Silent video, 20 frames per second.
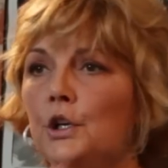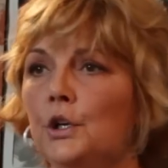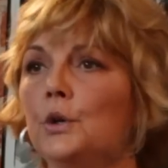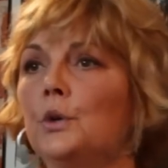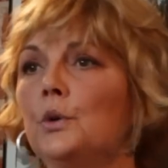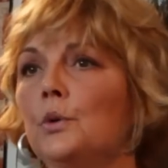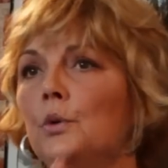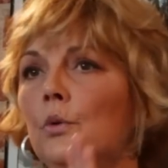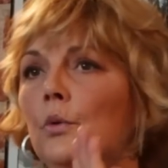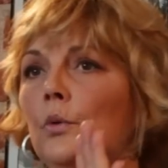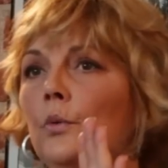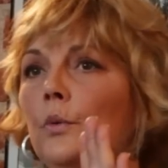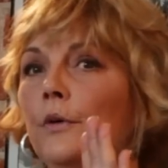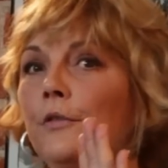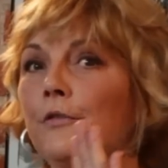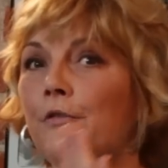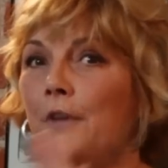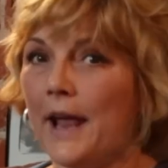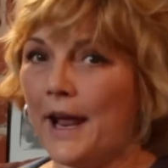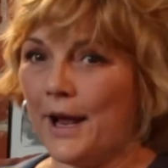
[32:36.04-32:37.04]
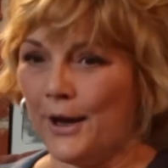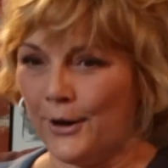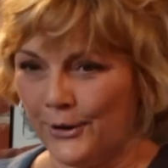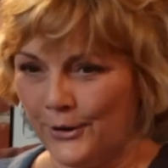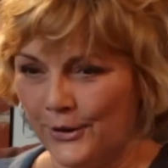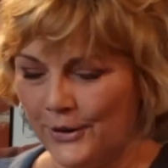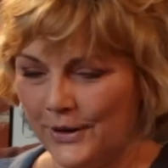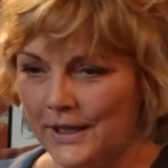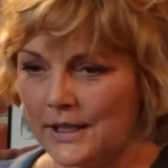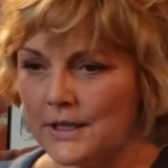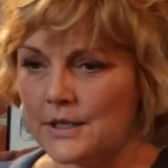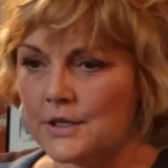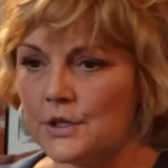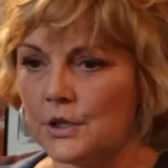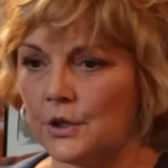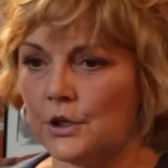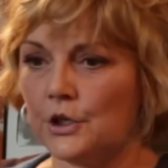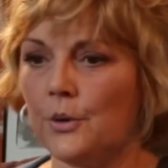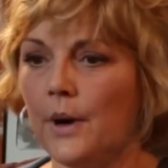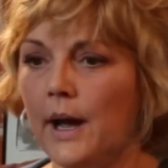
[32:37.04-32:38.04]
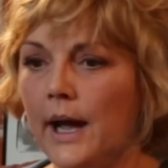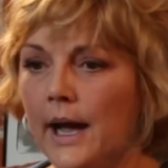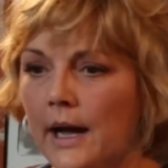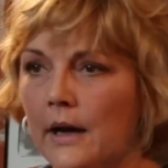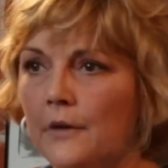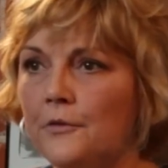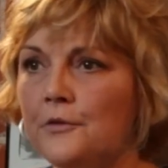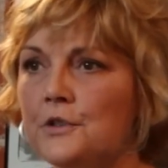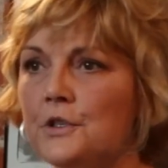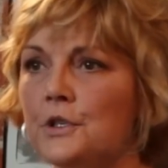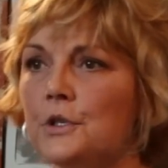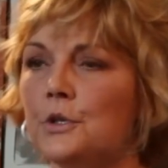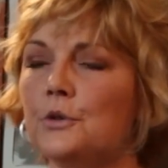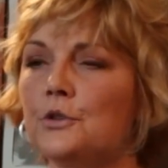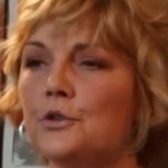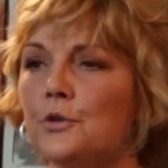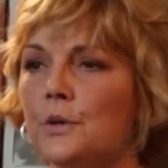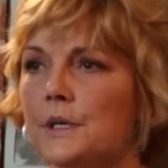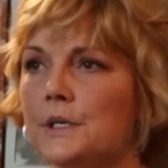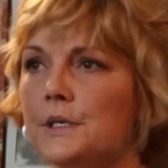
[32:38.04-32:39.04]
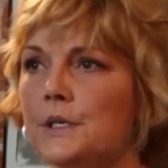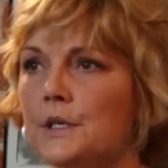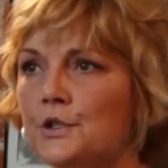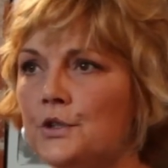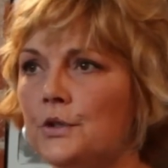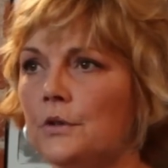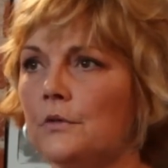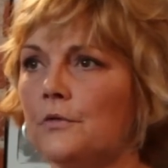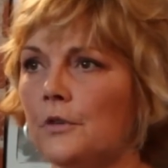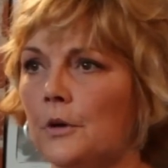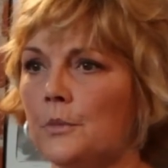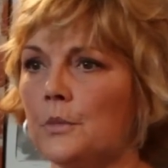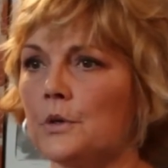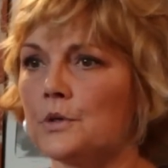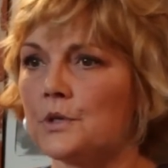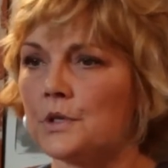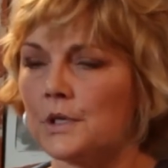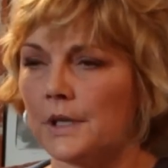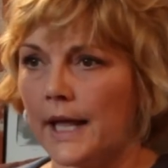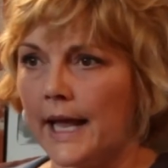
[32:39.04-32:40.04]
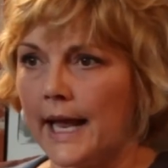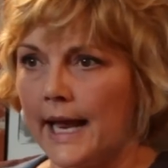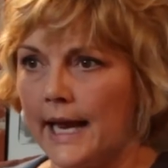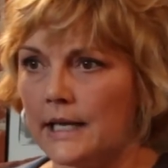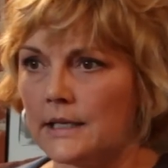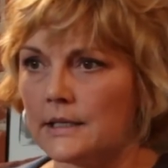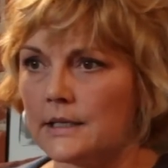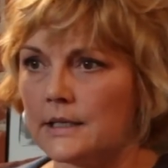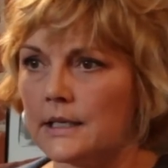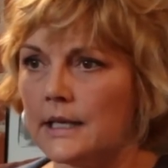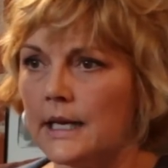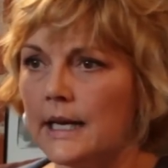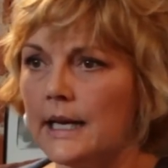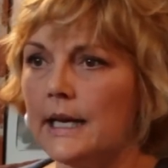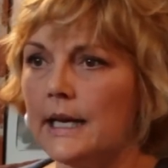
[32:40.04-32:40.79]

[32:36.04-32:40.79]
you will fail. So you have to transition from your slate